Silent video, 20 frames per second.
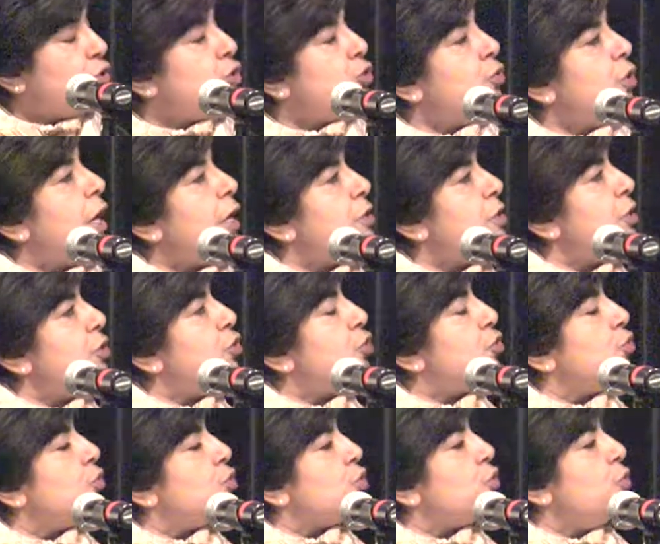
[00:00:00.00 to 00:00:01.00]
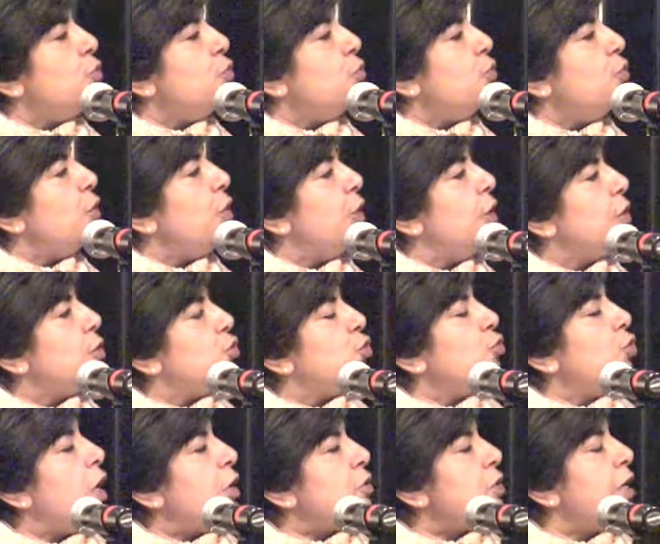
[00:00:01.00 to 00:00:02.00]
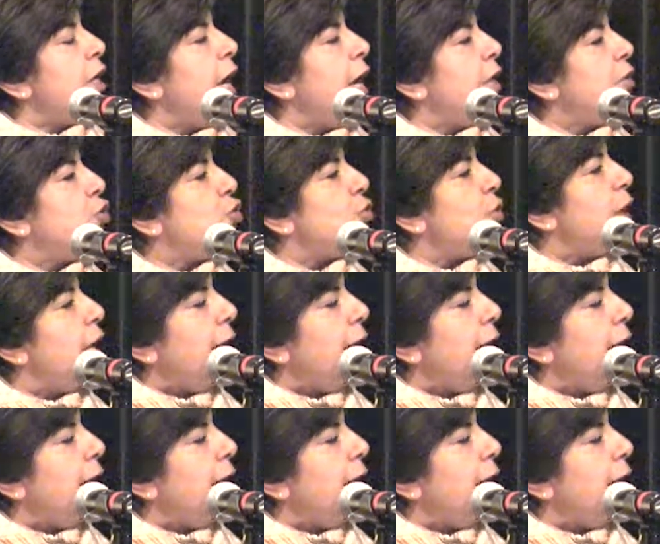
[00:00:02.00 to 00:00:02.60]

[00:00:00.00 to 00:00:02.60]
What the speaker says: 2008 to